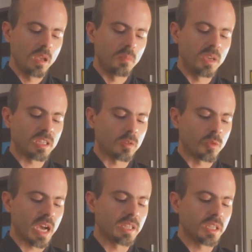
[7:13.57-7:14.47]
Be it in
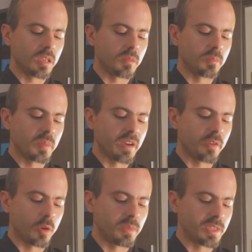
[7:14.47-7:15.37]
writing,
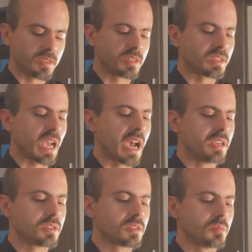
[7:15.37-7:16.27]
performance,
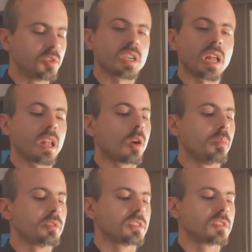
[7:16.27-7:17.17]
science, musical
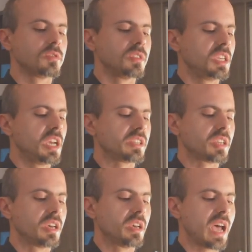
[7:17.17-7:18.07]
composition,
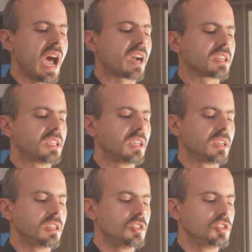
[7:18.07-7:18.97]
theater,
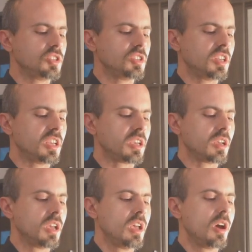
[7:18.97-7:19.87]
acting, engineering,
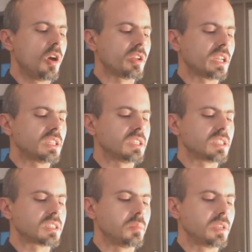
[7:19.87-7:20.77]
or any
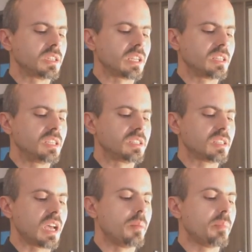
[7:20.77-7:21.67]
discipline that needs
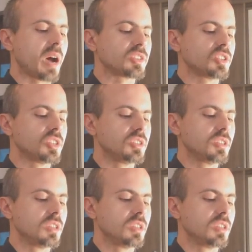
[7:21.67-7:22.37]
passion,